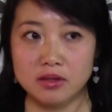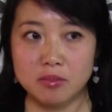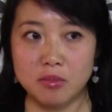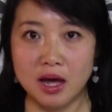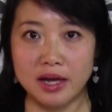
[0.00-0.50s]
The
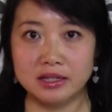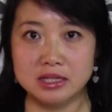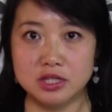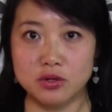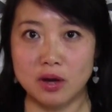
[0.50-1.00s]
mind
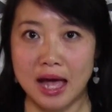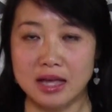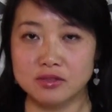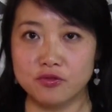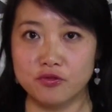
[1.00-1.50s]
still
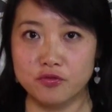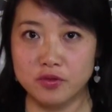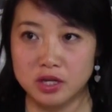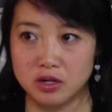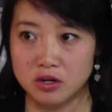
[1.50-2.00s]
has
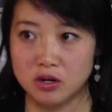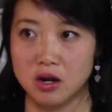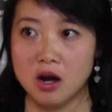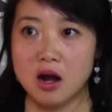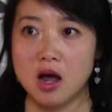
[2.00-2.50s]
fear
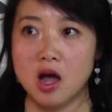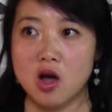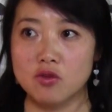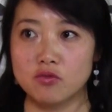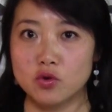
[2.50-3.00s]

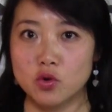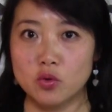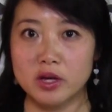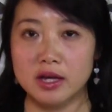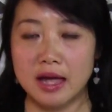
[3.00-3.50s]
of
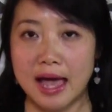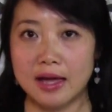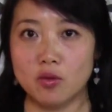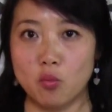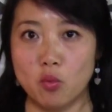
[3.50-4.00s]
looking
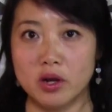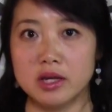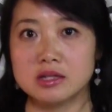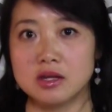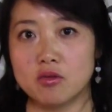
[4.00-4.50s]
at what
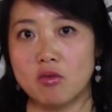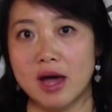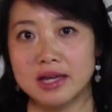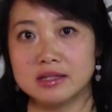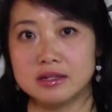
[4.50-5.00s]
is
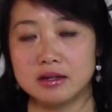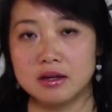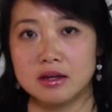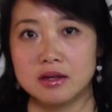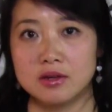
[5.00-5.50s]
arising,
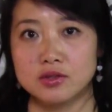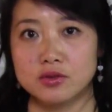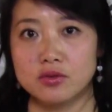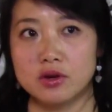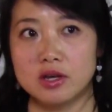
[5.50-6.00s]

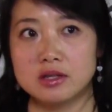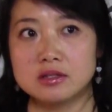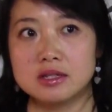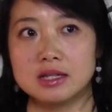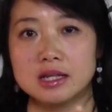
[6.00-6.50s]
so there
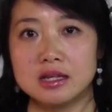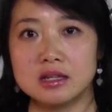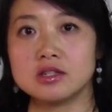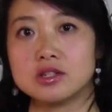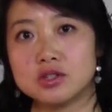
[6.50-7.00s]
is a
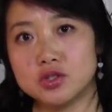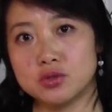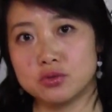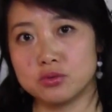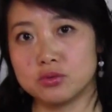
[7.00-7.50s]
need
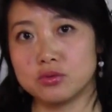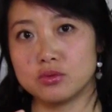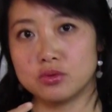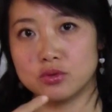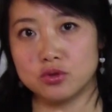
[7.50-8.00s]
to
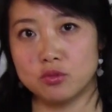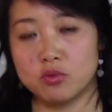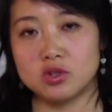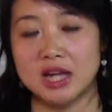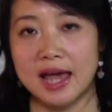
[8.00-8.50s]

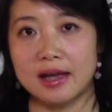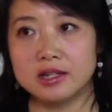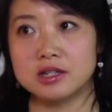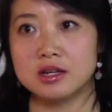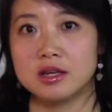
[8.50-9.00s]

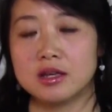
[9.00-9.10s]
project.